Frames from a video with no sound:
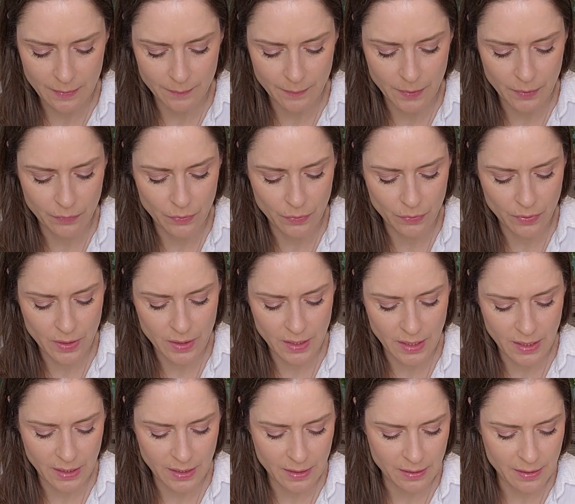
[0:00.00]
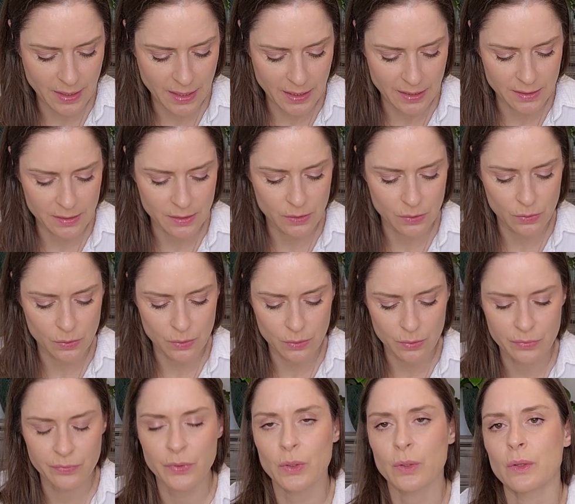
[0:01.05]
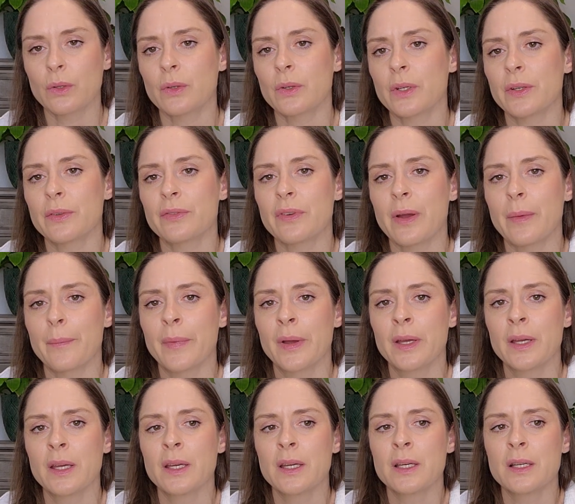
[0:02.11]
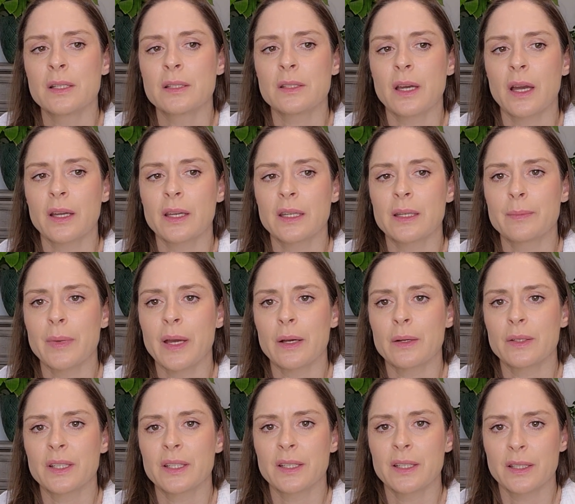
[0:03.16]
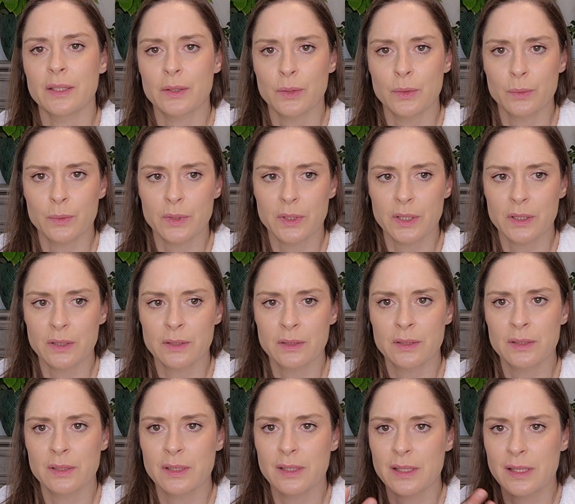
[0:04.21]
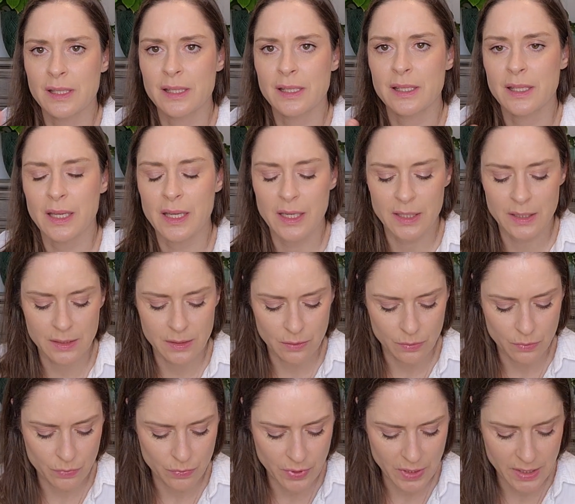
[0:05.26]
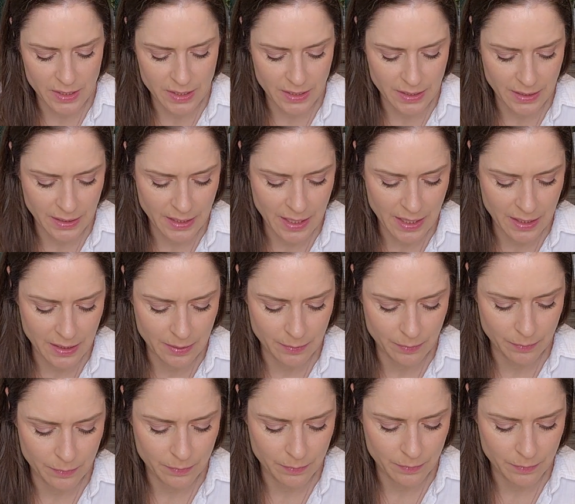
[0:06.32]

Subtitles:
if you think that it's useful, or if I'm talking about it and you want to see it or read it again